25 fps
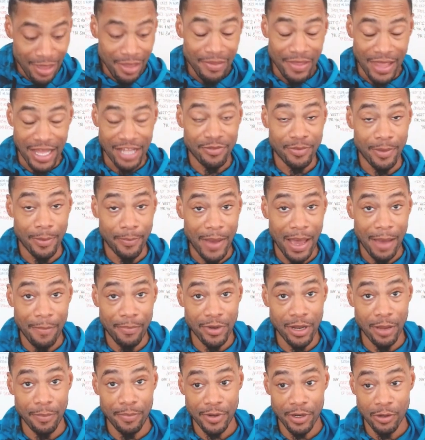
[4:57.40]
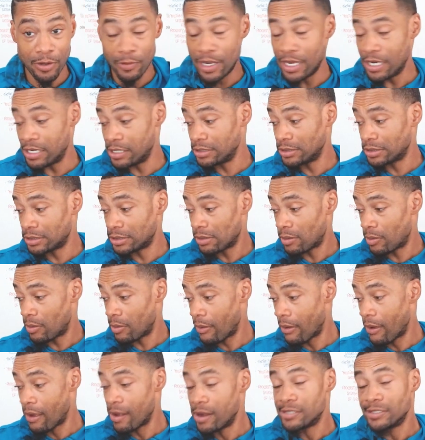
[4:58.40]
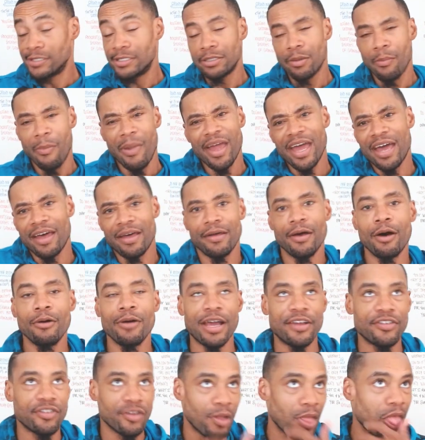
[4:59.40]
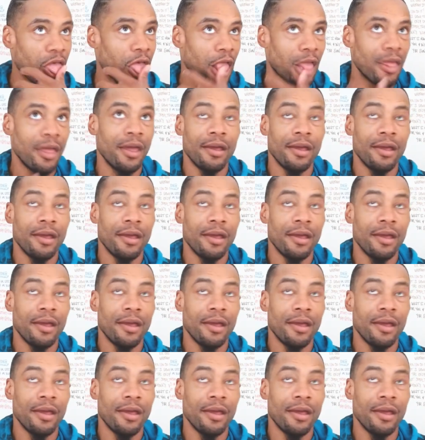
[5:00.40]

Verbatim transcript: That's been popping up in the readings. But yeah, okay, so